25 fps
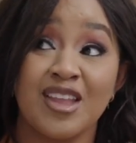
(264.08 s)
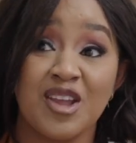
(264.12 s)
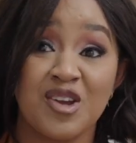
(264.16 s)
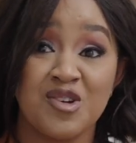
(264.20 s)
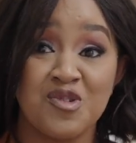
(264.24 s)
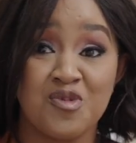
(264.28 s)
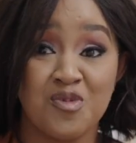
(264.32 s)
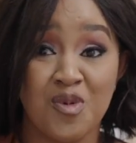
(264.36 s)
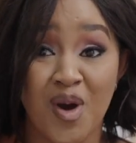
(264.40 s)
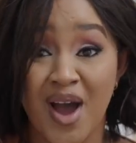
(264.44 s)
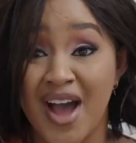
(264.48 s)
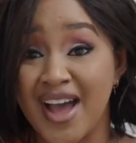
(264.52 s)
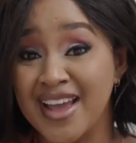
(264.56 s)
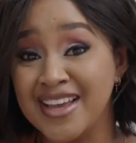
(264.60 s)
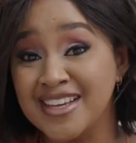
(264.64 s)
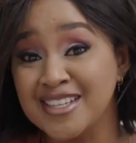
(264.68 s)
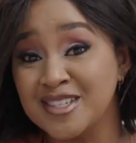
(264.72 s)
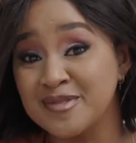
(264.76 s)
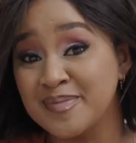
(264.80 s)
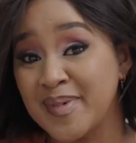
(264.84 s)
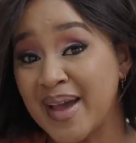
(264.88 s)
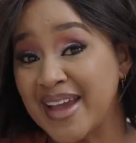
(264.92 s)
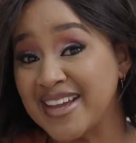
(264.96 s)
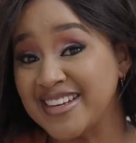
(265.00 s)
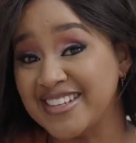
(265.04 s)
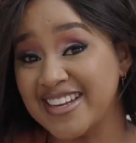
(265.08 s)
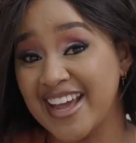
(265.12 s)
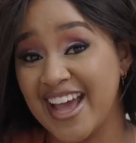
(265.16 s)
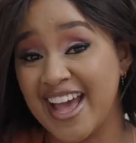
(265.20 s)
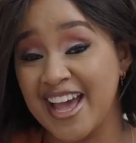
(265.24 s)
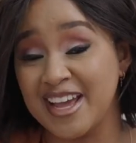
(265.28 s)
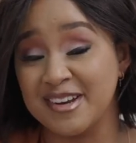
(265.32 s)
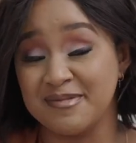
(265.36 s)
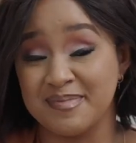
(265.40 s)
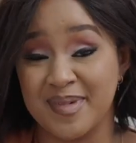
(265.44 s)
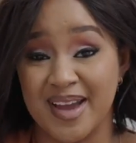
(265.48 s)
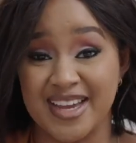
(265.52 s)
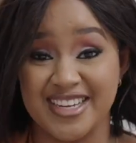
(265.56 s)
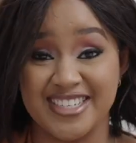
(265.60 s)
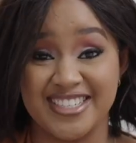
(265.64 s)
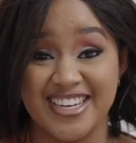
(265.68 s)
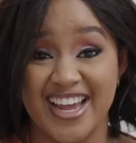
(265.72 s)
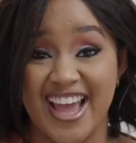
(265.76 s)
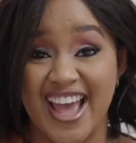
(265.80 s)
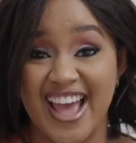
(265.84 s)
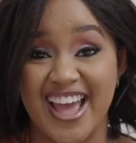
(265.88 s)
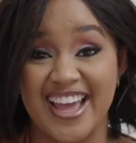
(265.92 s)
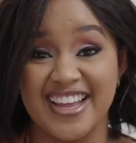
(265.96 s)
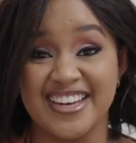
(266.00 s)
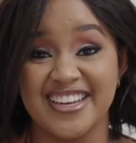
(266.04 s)
Why is my dad my
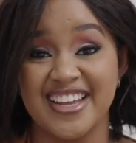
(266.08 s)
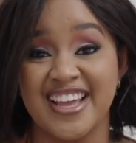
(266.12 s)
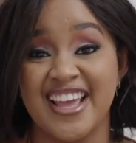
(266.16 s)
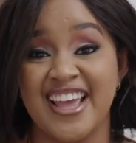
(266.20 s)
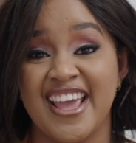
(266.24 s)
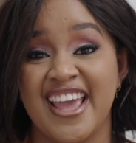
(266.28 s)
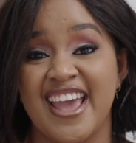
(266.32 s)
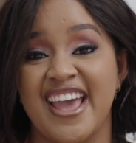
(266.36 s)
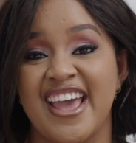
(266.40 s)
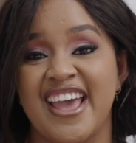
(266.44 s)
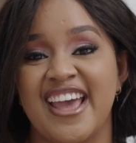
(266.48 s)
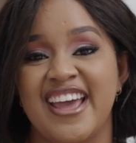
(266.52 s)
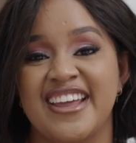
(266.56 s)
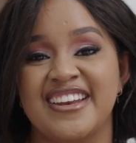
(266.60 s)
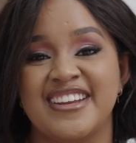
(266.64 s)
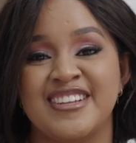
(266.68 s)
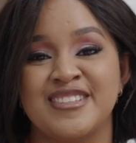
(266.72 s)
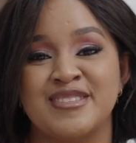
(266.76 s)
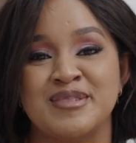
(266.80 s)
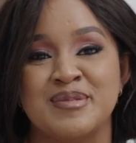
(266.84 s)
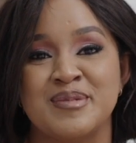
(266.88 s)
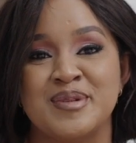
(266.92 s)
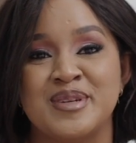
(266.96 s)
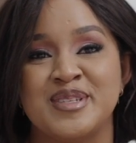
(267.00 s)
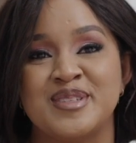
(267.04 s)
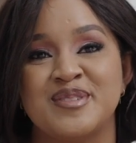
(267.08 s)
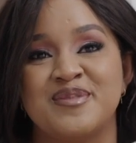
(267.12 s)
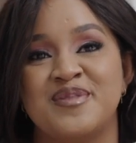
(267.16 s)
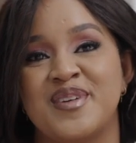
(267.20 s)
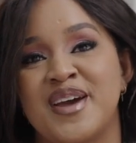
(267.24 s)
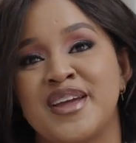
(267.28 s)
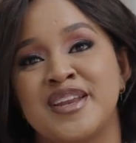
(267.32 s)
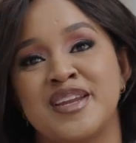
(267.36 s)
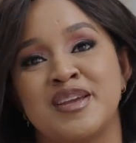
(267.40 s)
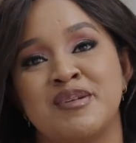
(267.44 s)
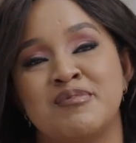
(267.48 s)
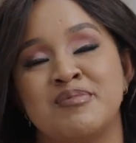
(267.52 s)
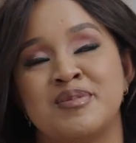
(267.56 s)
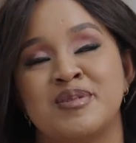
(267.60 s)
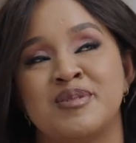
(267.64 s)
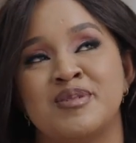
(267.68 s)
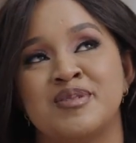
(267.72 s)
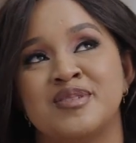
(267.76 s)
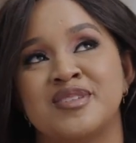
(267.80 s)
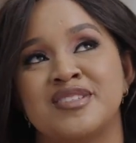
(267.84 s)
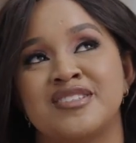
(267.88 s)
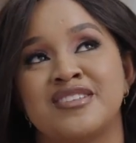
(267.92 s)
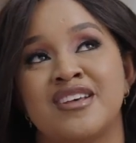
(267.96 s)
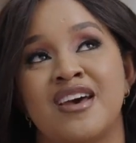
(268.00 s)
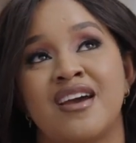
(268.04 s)
dad? And it's always funny
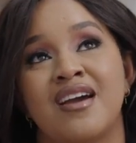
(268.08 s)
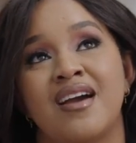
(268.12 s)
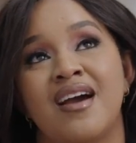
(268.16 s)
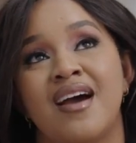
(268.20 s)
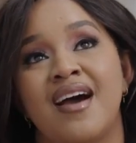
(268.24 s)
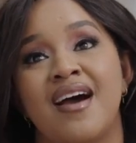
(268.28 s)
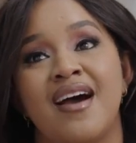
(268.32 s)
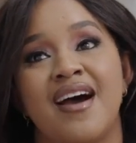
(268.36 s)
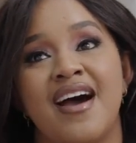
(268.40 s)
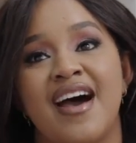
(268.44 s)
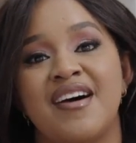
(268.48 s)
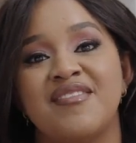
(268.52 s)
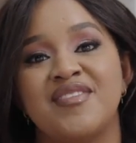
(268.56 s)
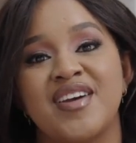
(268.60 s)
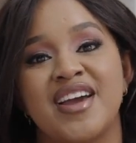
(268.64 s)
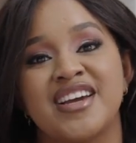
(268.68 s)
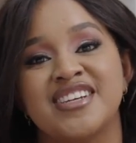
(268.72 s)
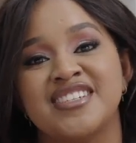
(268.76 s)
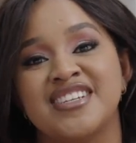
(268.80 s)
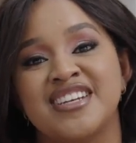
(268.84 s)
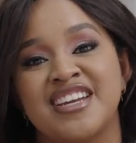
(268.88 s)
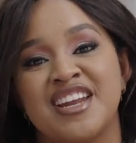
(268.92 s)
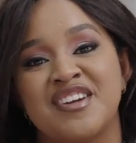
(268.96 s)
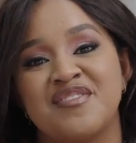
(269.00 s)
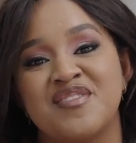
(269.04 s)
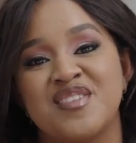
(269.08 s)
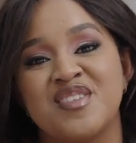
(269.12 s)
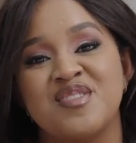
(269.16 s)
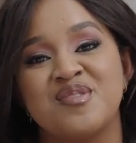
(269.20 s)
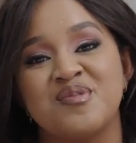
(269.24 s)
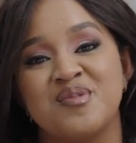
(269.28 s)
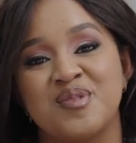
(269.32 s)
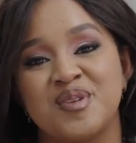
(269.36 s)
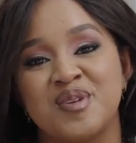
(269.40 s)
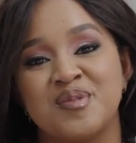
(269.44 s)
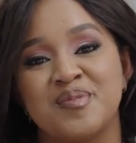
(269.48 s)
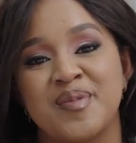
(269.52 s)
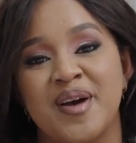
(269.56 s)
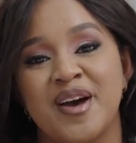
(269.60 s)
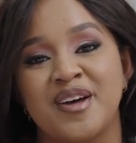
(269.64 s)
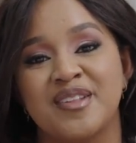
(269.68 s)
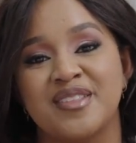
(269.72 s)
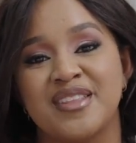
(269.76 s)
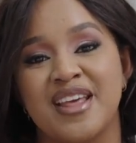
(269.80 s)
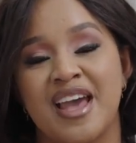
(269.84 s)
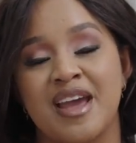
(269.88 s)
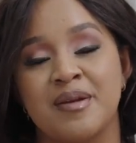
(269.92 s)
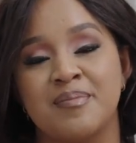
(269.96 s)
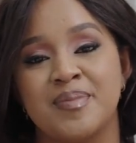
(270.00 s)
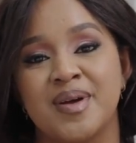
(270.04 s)
because it's like, I've actually never thought about
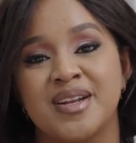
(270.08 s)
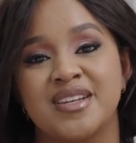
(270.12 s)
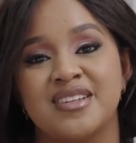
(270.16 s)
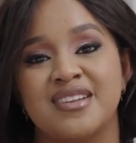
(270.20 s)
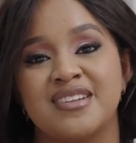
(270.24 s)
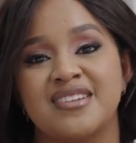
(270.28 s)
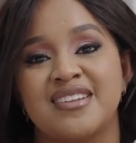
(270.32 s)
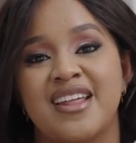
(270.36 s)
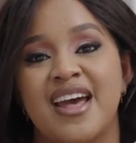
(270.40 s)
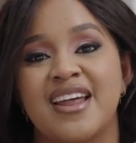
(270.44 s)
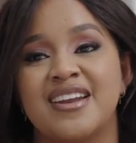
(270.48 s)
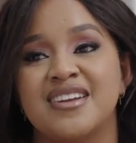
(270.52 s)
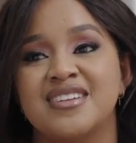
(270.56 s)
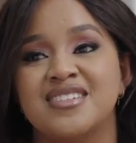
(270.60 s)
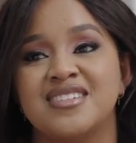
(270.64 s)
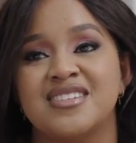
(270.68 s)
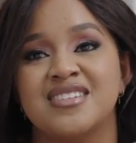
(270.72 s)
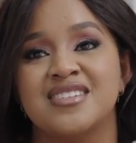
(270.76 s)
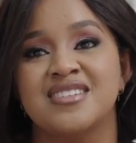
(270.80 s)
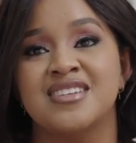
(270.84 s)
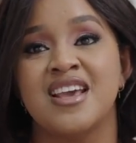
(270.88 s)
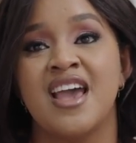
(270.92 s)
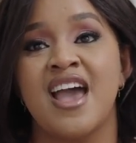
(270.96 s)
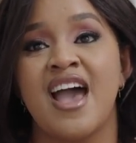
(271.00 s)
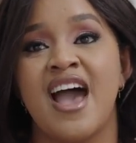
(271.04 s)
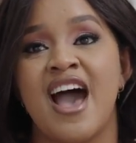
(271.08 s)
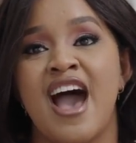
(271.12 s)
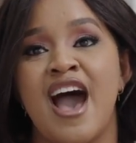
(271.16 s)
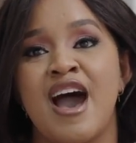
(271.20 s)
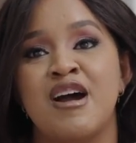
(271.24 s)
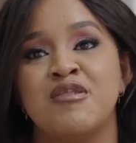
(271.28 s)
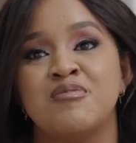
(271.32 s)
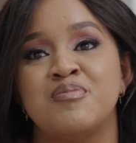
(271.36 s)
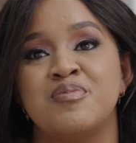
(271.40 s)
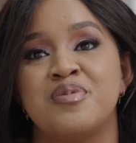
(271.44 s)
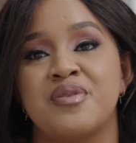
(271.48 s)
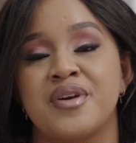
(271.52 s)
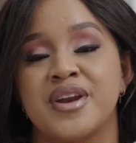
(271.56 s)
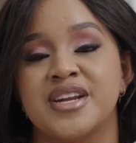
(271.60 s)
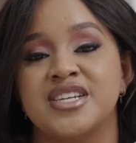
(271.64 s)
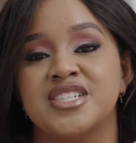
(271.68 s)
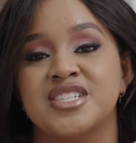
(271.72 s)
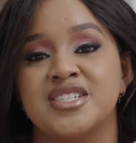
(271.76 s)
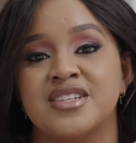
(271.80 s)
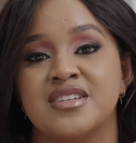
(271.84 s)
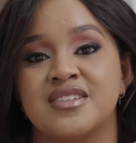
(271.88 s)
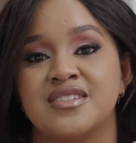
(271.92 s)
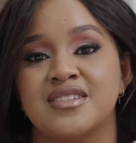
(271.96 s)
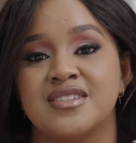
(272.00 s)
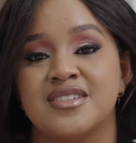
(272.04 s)
that. But that is just how
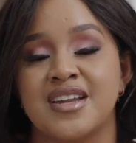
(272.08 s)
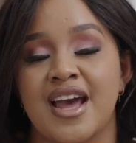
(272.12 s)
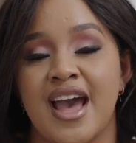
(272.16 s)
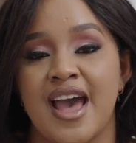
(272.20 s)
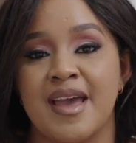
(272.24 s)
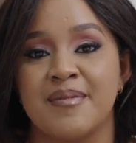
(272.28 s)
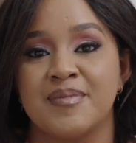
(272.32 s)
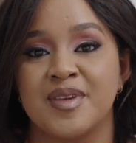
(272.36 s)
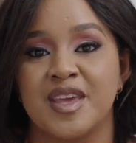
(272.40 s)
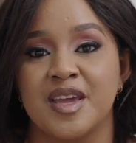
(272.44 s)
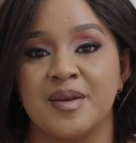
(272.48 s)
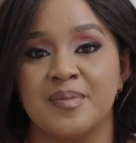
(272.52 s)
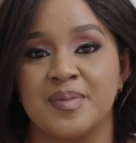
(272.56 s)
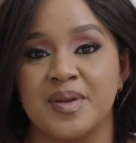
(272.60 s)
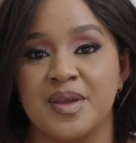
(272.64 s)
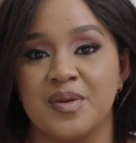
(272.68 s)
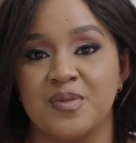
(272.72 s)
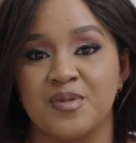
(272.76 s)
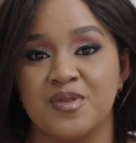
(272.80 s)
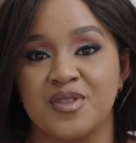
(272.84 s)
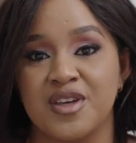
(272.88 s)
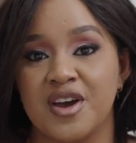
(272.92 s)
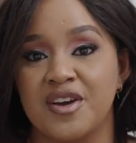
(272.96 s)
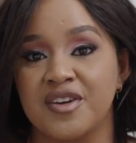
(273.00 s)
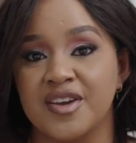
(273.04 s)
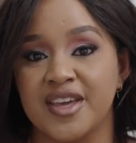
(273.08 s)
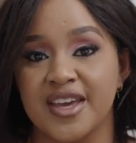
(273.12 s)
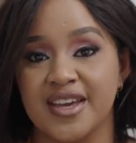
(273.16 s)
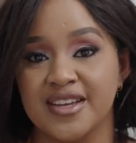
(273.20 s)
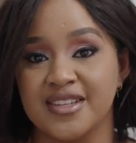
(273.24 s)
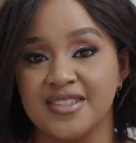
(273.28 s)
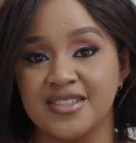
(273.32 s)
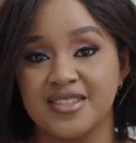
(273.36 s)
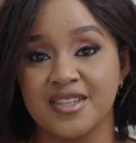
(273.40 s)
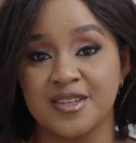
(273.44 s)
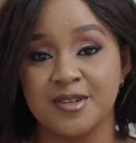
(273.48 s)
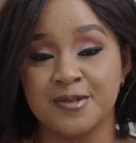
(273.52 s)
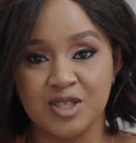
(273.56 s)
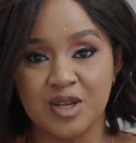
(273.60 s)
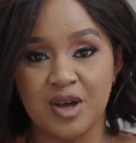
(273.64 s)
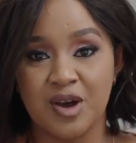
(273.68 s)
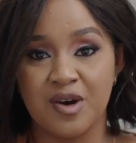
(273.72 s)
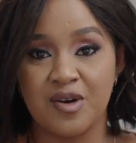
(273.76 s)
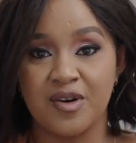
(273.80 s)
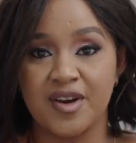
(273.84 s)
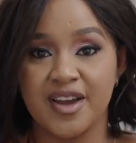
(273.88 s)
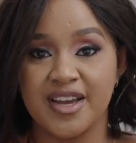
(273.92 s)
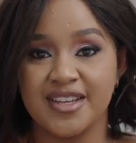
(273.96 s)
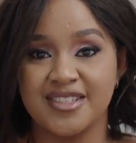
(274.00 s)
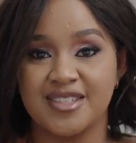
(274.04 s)
precious time can be with our kids.
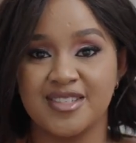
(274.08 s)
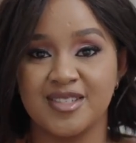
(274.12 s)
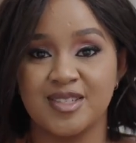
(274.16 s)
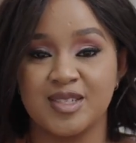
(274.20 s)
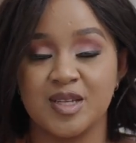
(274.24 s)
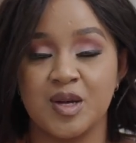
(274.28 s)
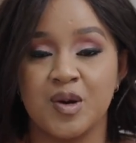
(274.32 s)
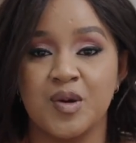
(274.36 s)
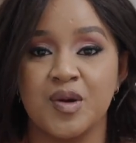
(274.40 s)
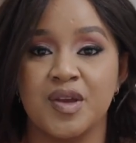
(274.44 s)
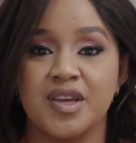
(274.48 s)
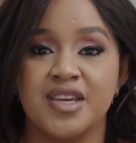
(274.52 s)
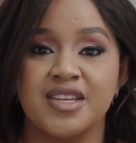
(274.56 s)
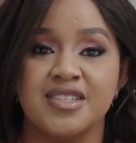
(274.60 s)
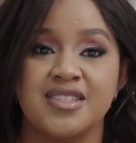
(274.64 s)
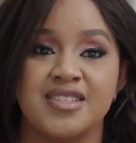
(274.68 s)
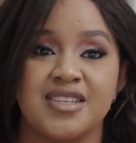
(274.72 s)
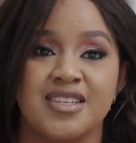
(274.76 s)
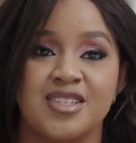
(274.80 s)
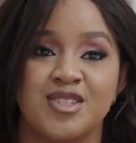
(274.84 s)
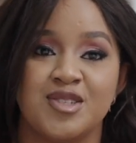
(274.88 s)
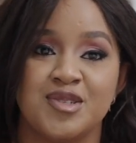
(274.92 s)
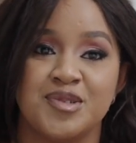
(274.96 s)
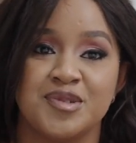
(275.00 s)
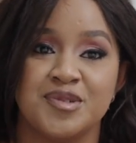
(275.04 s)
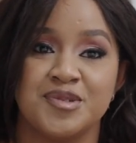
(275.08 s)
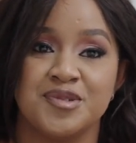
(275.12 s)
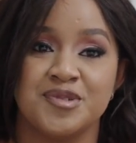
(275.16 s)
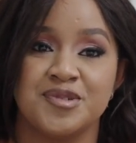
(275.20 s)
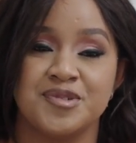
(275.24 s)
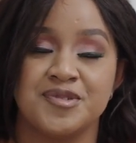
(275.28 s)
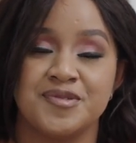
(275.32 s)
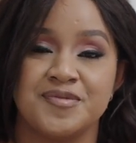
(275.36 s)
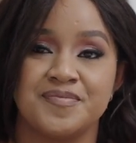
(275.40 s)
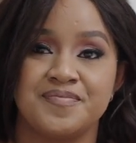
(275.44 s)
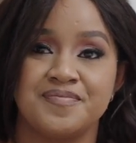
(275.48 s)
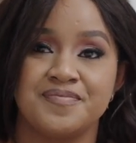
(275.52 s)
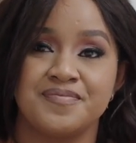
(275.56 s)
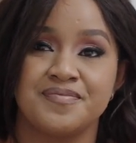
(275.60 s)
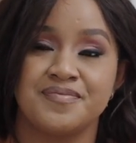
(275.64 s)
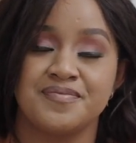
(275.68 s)
So it's so easy to